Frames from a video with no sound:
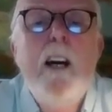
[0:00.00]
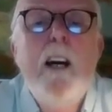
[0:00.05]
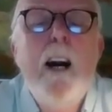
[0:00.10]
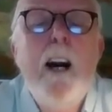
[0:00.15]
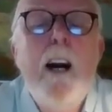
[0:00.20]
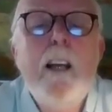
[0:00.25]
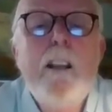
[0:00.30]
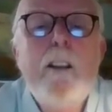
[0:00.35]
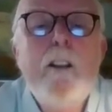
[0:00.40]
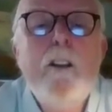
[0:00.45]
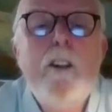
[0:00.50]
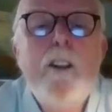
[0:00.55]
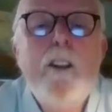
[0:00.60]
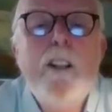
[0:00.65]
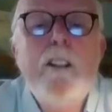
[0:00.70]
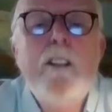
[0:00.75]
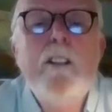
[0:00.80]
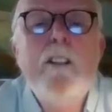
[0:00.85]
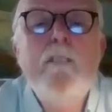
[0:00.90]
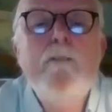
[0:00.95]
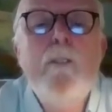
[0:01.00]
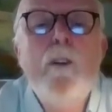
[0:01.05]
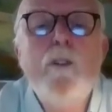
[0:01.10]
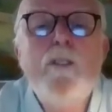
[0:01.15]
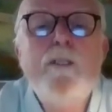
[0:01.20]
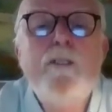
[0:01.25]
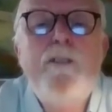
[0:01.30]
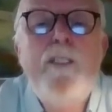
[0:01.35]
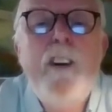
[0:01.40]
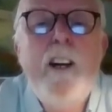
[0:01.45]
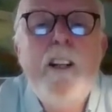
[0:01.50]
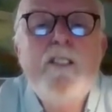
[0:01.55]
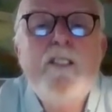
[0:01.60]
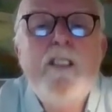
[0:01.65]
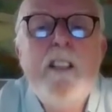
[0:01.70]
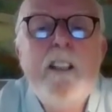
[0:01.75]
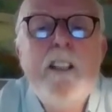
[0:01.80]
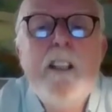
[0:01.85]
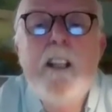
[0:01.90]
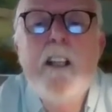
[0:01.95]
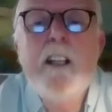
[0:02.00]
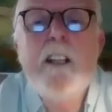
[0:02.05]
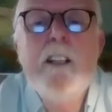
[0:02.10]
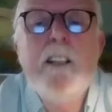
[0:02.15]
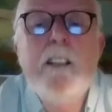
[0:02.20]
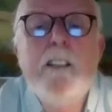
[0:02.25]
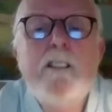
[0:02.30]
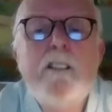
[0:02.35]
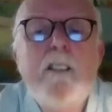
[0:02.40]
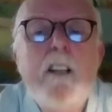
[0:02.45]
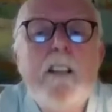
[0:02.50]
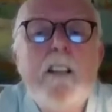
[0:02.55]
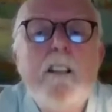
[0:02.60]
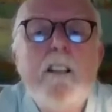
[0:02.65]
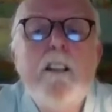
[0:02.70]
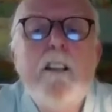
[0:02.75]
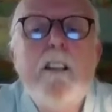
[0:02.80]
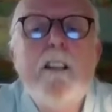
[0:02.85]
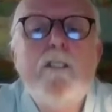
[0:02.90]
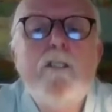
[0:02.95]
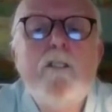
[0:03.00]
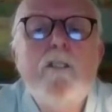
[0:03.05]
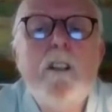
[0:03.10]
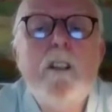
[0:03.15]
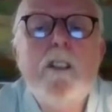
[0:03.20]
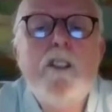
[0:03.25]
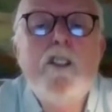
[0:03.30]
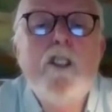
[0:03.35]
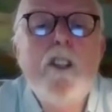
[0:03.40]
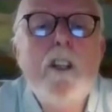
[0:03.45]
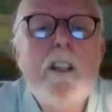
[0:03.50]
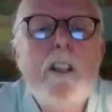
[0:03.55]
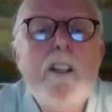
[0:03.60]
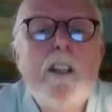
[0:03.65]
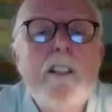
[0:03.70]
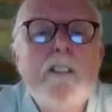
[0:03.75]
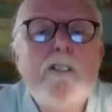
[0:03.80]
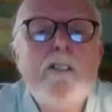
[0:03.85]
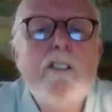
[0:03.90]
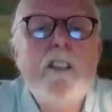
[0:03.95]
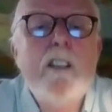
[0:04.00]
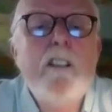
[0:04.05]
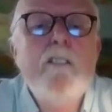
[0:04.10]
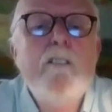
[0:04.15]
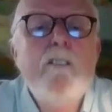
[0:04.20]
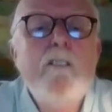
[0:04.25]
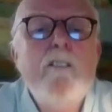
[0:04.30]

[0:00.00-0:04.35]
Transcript: I thought it the most fascinating insight into our shared history,